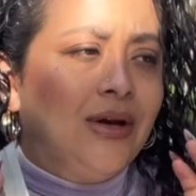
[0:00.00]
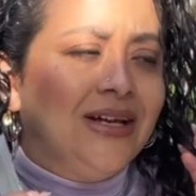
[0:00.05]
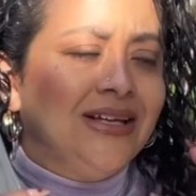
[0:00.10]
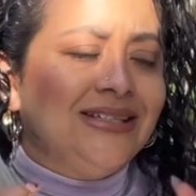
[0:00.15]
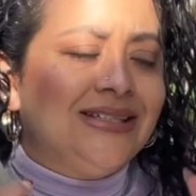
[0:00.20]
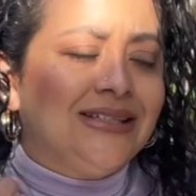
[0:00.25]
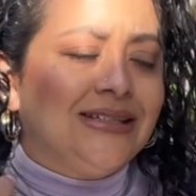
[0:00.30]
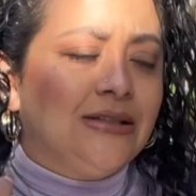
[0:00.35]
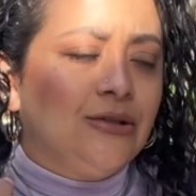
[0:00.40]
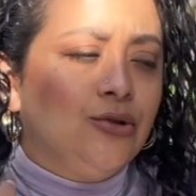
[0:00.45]

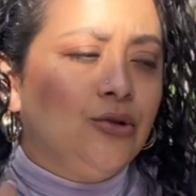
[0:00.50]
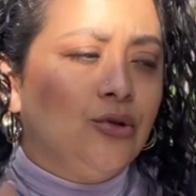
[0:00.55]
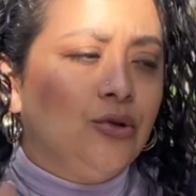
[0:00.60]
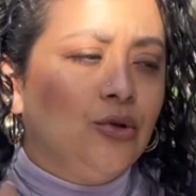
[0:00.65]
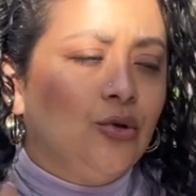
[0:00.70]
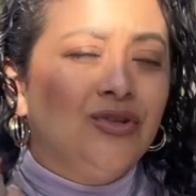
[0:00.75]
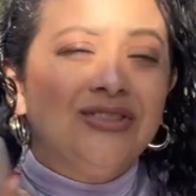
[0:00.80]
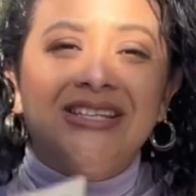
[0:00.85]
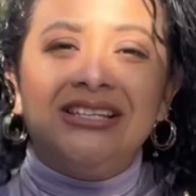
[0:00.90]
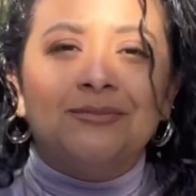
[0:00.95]

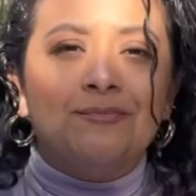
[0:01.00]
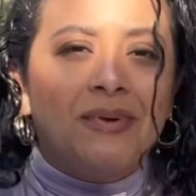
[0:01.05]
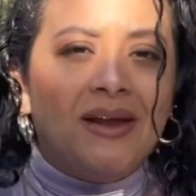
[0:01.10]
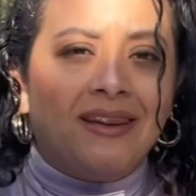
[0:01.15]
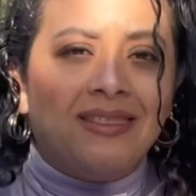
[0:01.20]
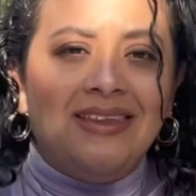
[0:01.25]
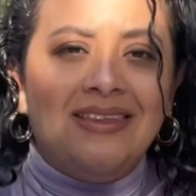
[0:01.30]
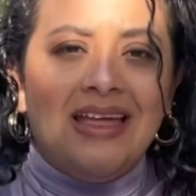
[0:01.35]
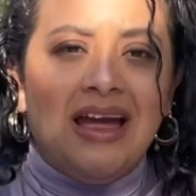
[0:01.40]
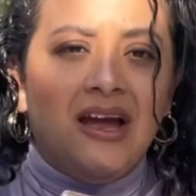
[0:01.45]
estás
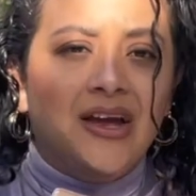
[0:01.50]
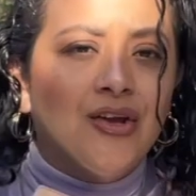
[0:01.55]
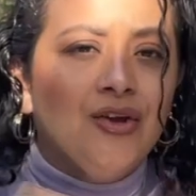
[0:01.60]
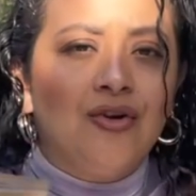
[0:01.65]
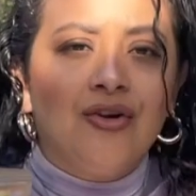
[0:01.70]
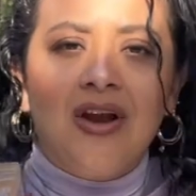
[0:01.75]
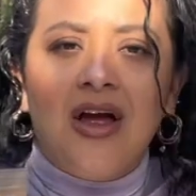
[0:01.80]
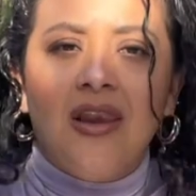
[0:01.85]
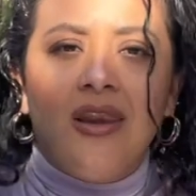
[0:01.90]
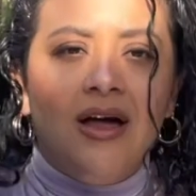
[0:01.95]
perdida.
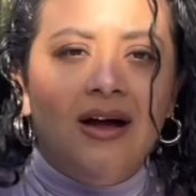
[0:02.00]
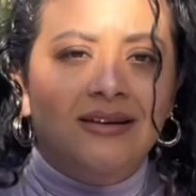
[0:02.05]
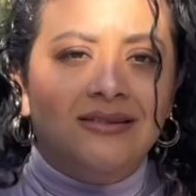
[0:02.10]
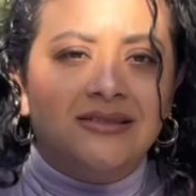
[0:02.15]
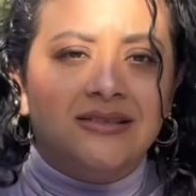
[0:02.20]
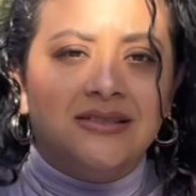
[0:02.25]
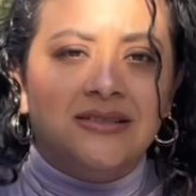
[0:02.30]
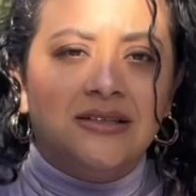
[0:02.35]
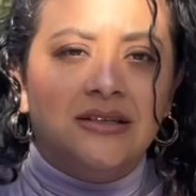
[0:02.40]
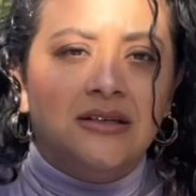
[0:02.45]
You're not
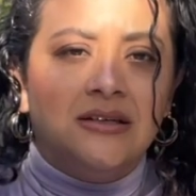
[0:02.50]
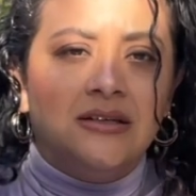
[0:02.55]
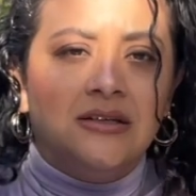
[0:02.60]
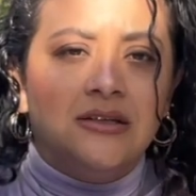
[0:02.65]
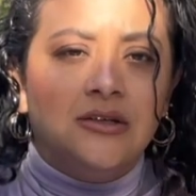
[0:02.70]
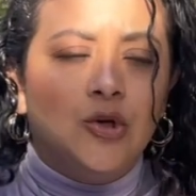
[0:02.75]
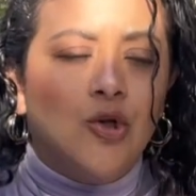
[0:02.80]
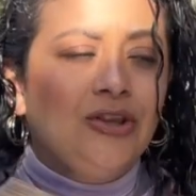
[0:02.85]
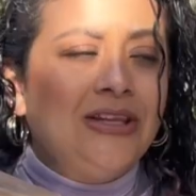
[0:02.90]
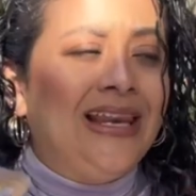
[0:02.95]
lost.
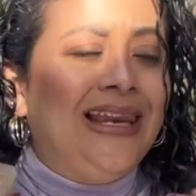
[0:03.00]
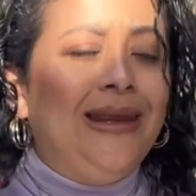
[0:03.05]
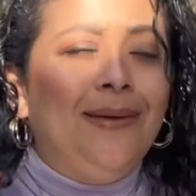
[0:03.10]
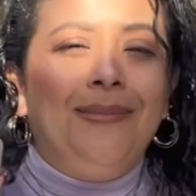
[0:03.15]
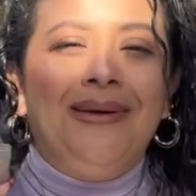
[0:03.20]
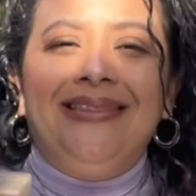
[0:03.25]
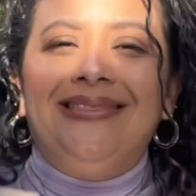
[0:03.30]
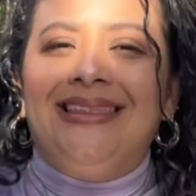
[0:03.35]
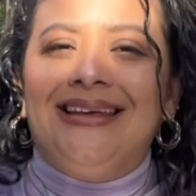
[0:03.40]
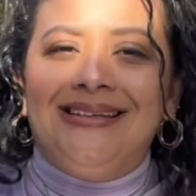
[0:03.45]
No te
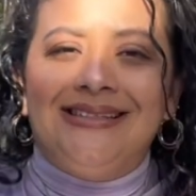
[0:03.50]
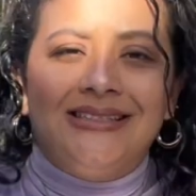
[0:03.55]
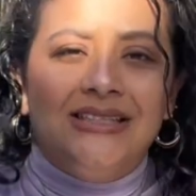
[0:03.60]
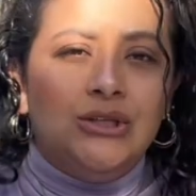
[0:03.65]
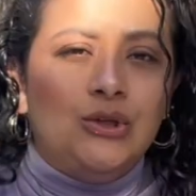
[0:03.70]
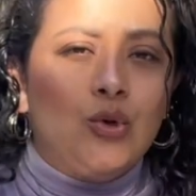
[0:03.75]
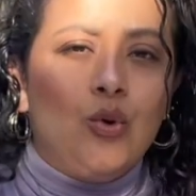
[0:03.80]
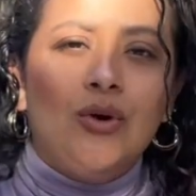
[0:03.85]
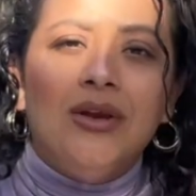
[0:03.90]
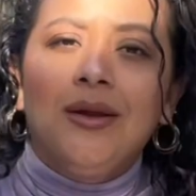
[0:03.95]
limites.
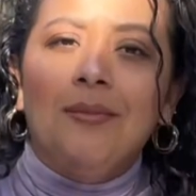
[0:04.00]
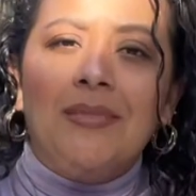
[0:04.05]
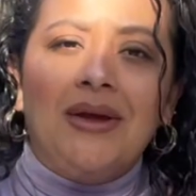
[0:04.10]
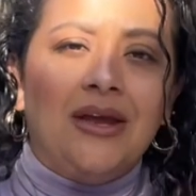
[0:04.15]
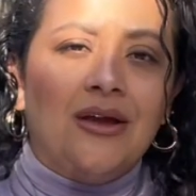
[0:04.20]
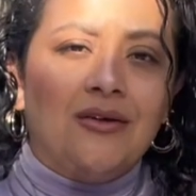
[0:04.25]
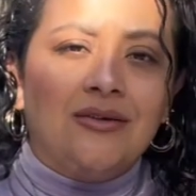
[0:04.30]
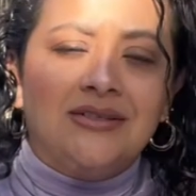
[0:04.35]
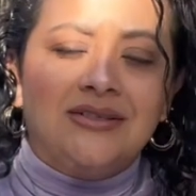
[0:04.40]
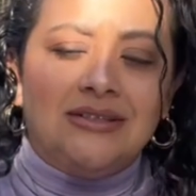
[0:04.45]
Don't
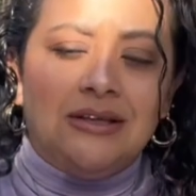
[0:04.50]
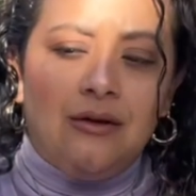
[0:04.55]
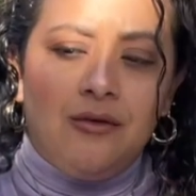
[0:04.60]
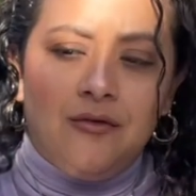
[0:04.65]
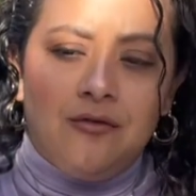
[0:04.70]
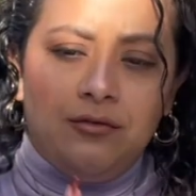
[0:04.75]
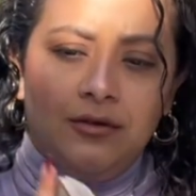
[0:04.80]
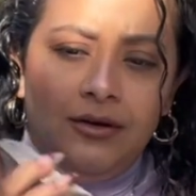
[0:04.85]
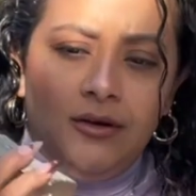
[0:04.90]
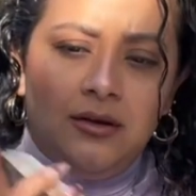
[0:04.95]
limit yourself.